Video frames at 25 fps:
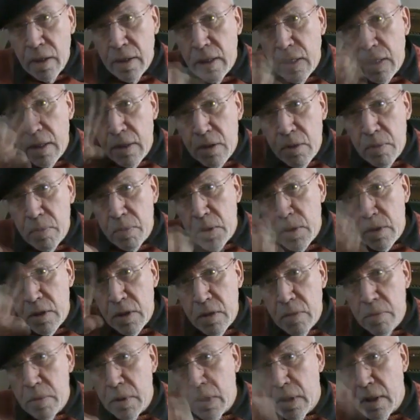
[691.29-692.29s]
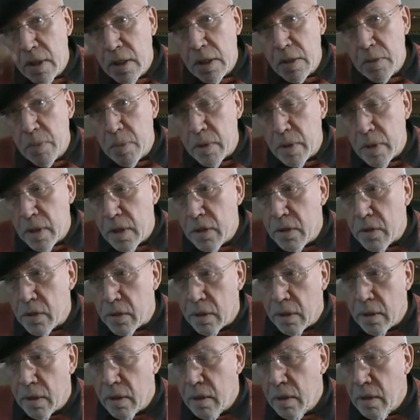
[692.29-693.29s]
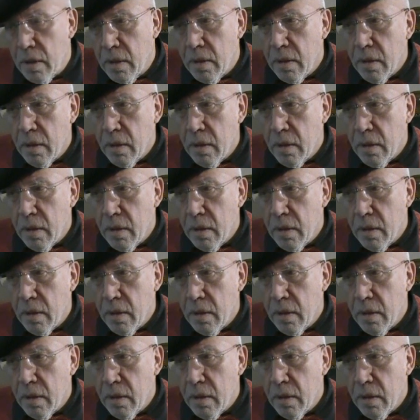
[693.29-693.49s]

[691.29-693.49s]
that's supposed to be the explanation.